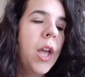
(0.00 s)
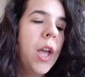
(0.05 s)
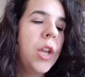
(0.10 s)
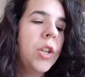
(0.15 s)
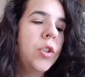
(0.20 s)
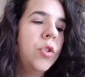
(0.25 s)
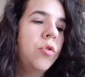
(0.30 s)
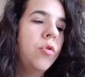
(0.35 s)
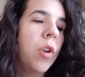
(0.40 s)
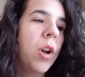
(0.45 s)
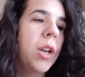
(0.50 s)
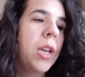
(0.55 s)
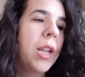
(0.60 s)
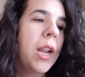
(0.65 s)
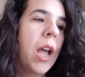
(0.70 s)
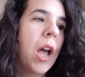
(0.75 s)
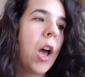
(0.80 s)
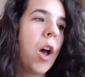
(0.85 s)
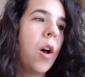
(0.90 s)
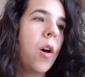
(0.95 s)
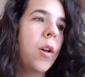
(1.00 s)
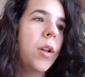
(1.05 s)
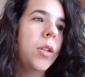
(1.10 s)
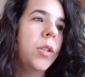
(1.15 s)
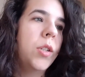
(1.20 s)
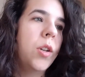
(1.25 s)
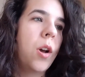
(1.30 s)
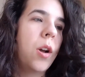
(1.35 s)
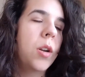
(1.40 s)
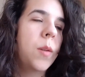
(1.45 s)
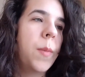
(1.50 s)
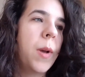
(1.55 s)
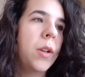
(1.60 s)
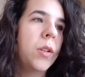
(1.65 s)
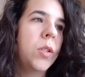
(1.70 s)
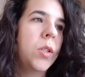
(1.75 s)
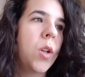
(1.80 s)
and drug it out and talked about